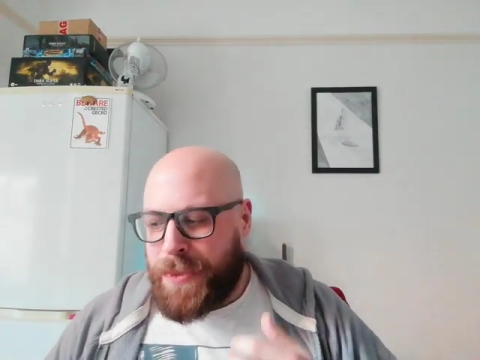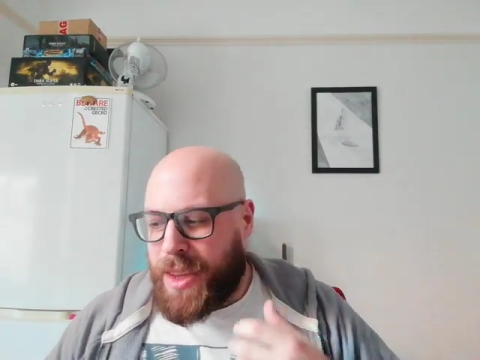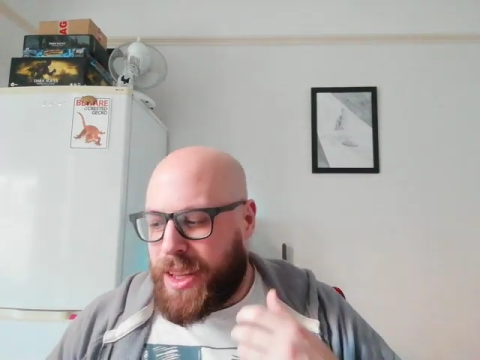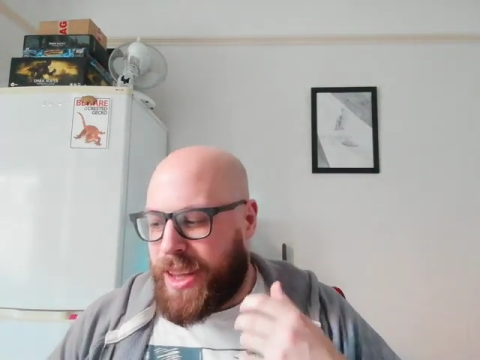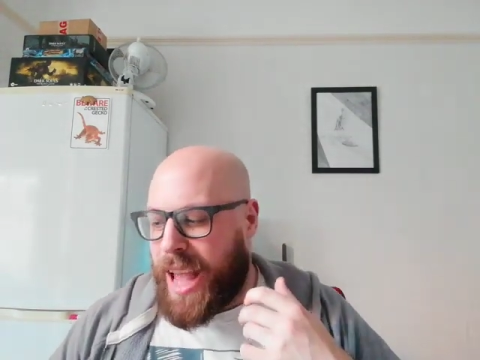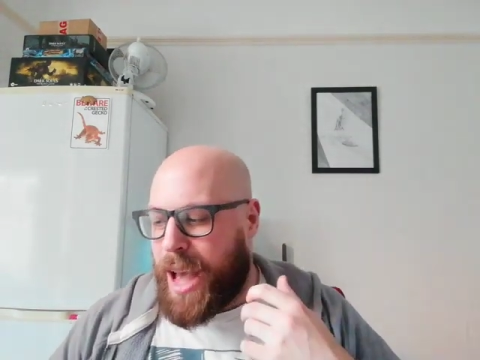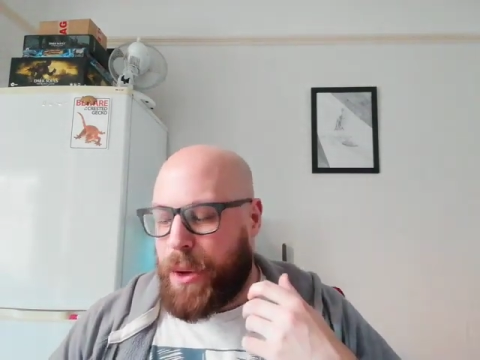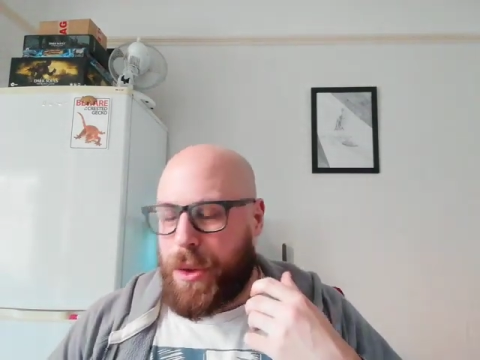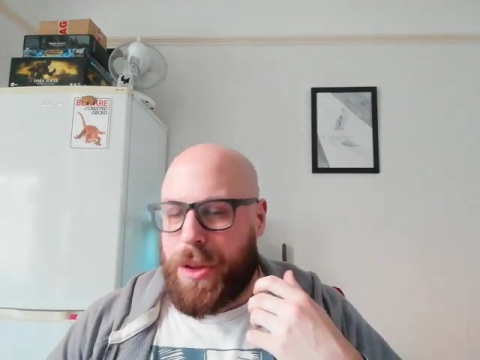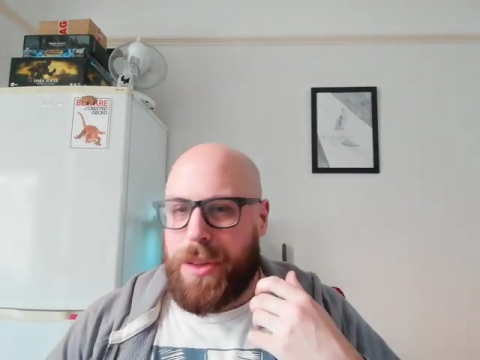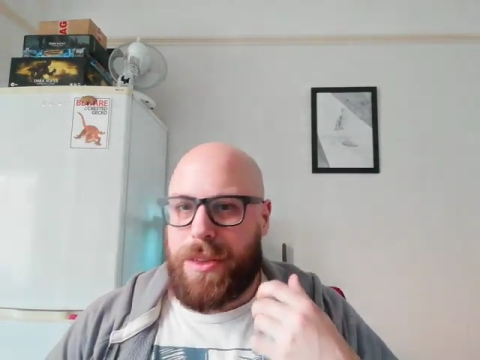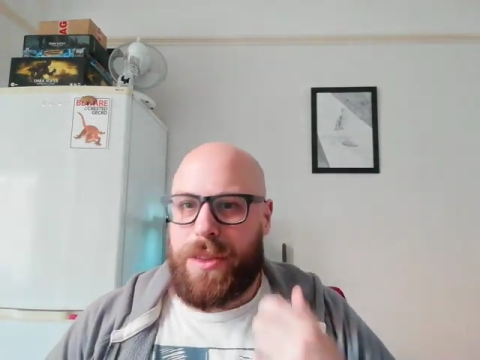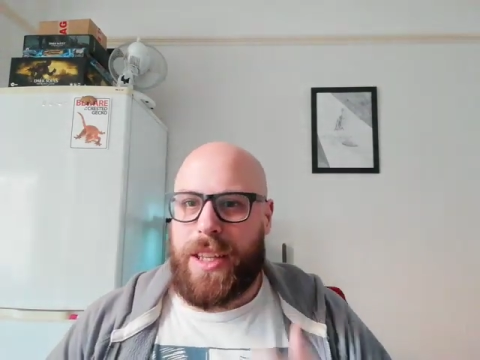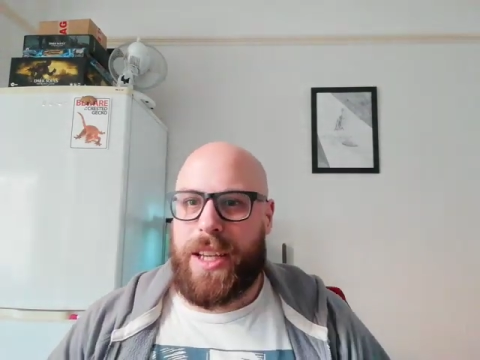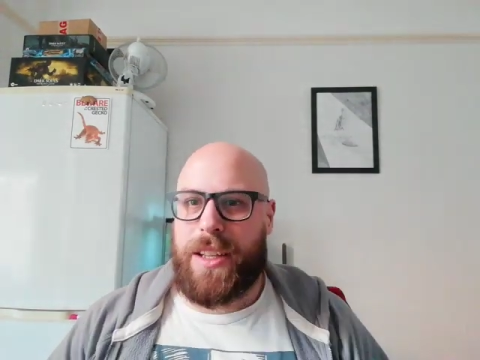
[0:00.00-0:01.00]
Now,
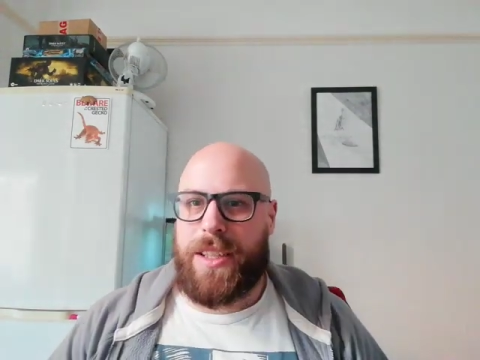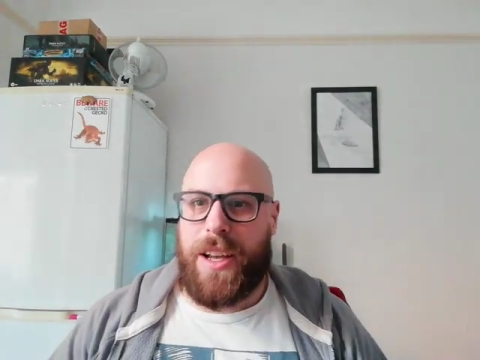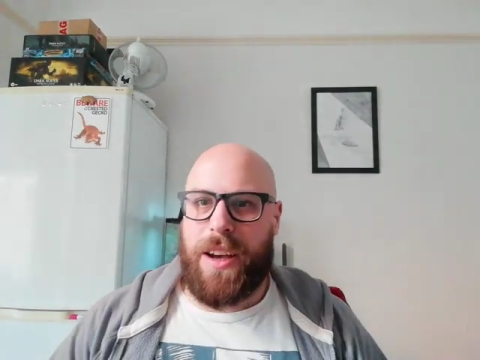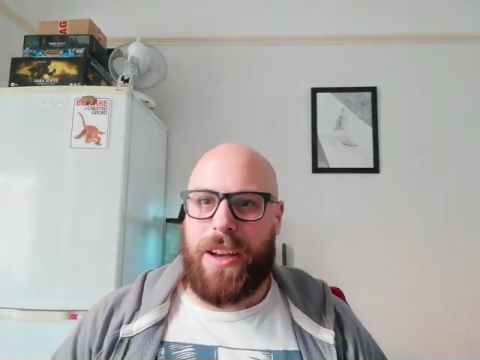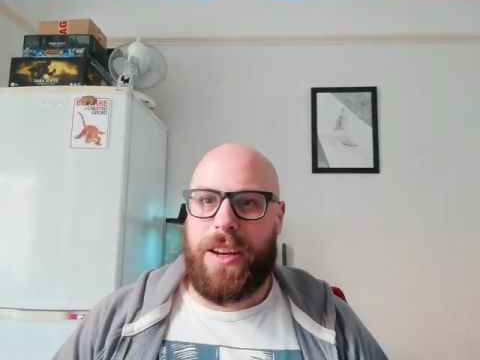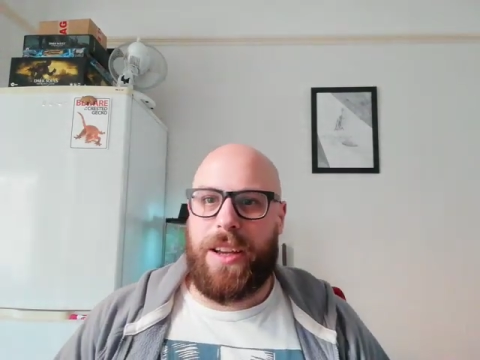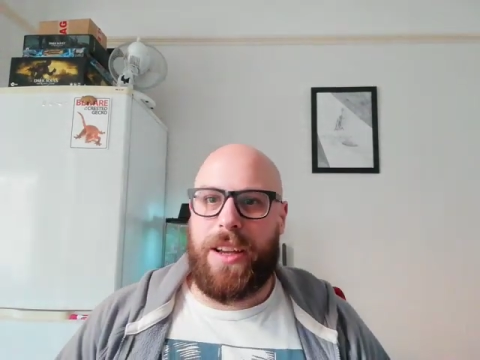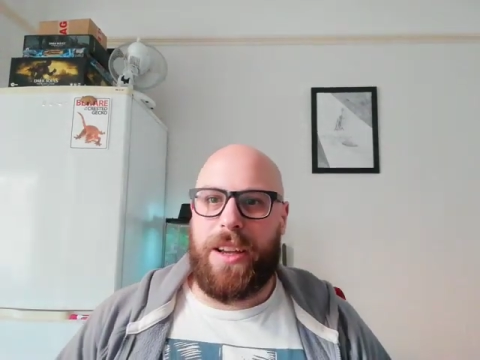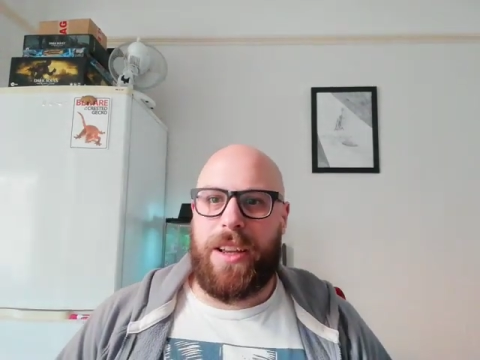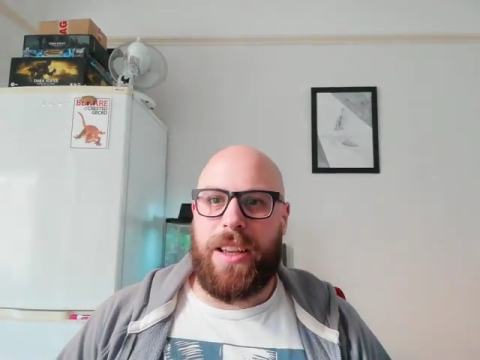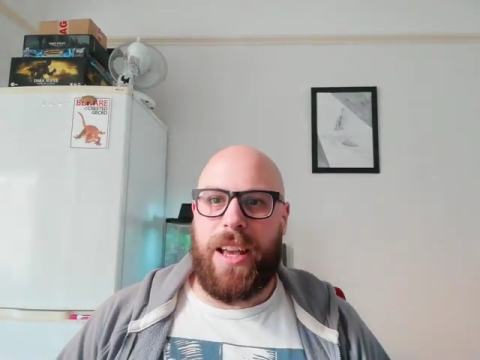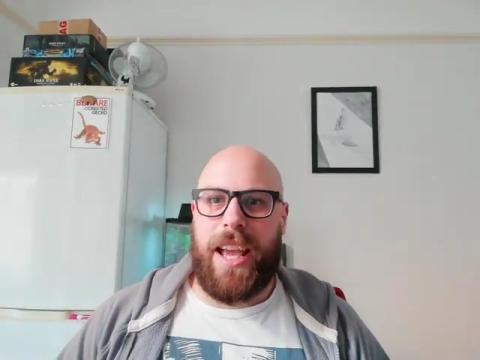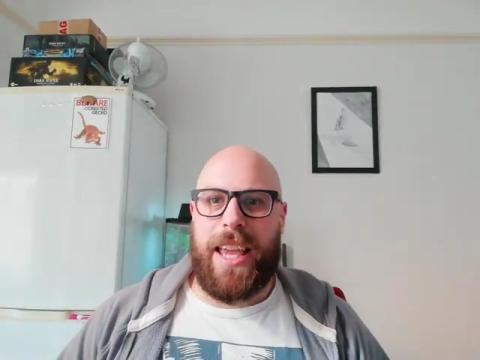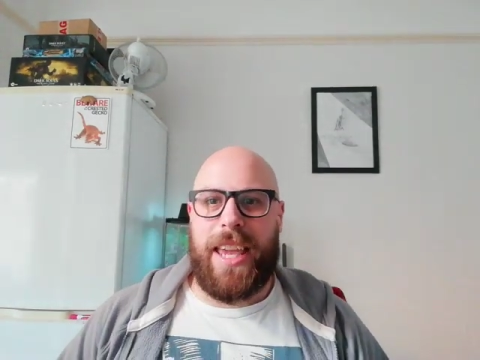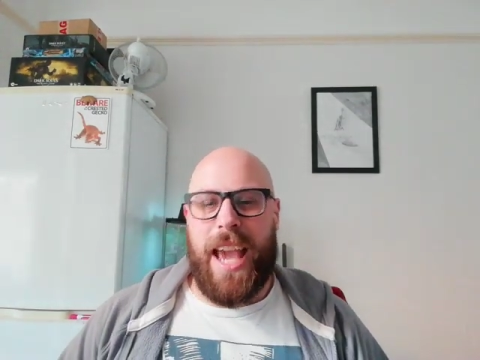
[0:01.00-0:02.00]
the katana,
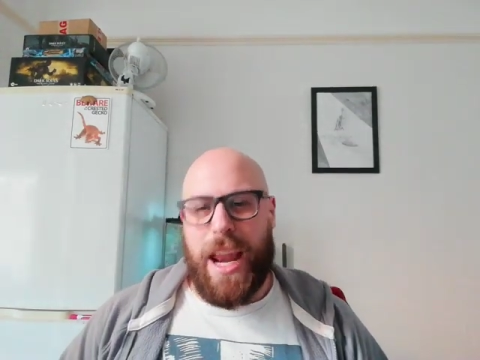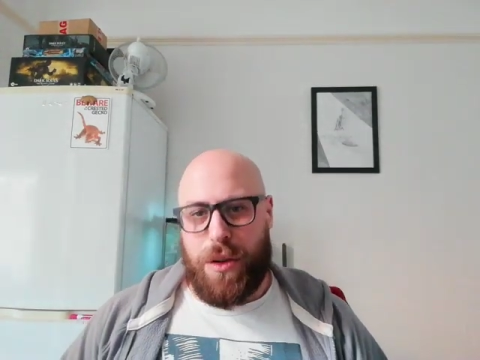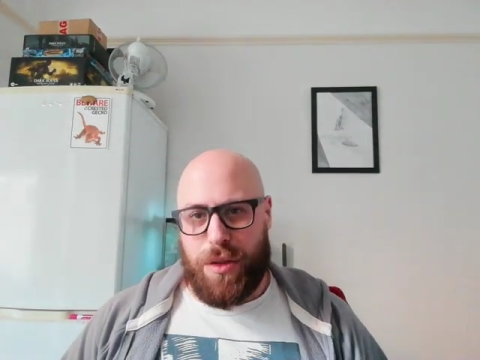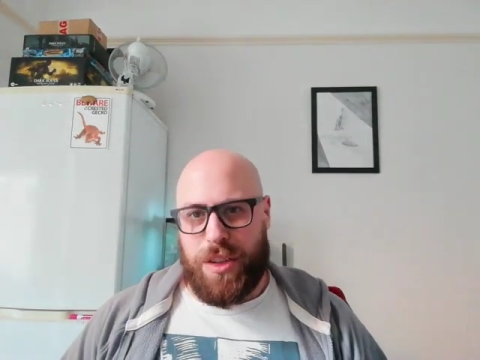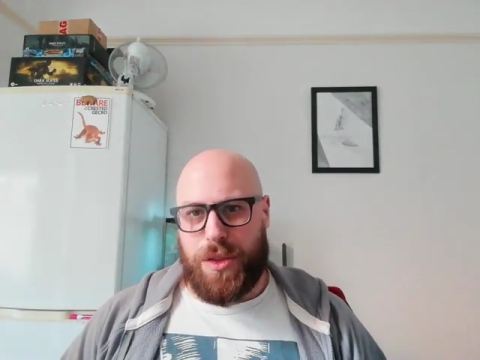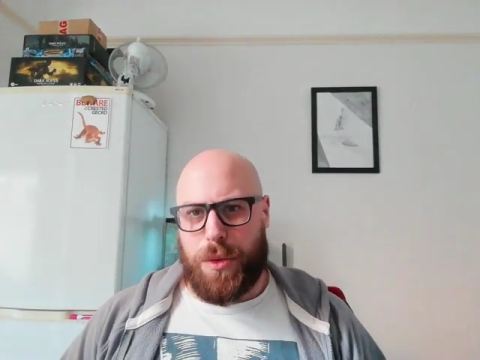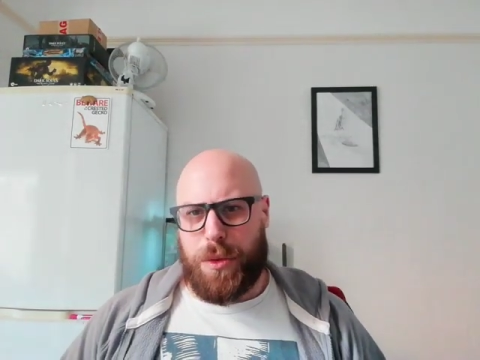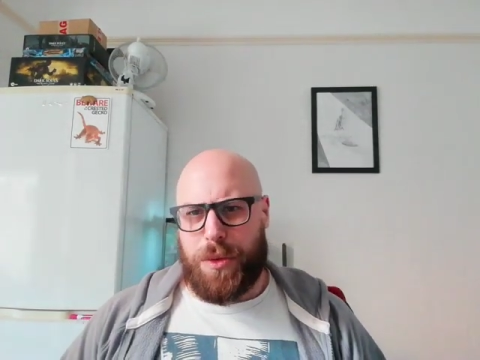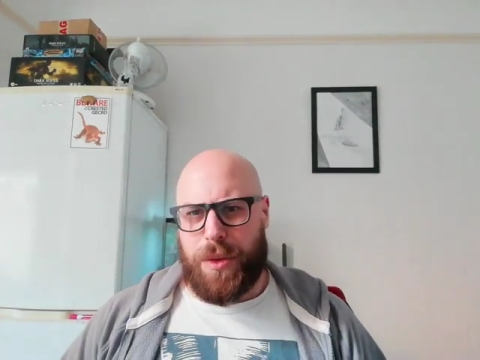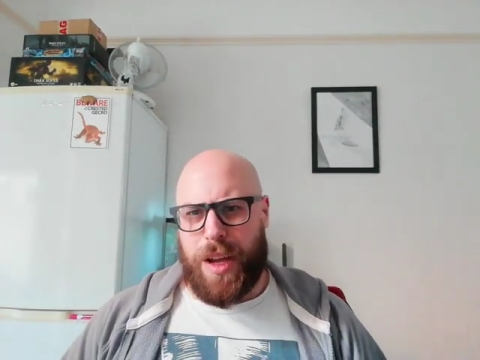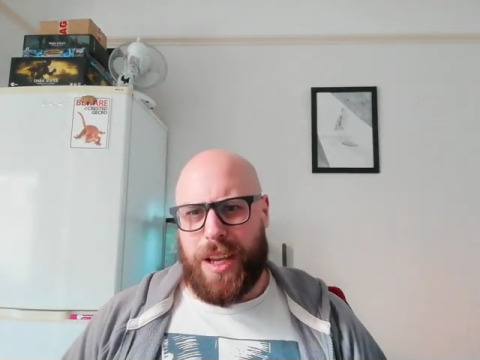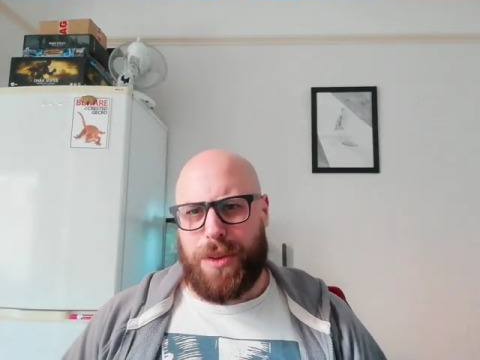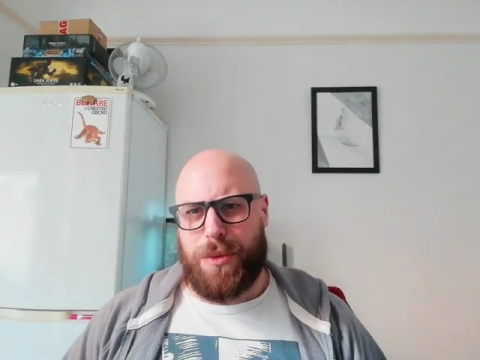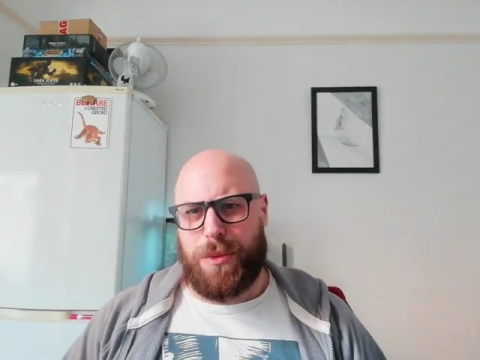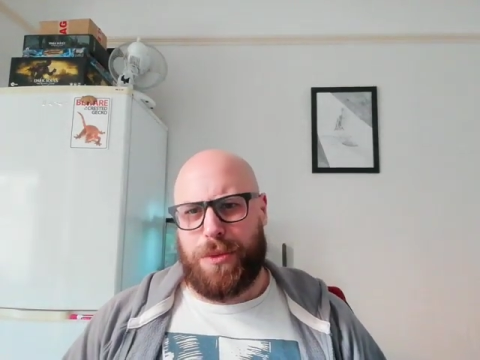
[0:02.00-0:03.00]
again, sort of like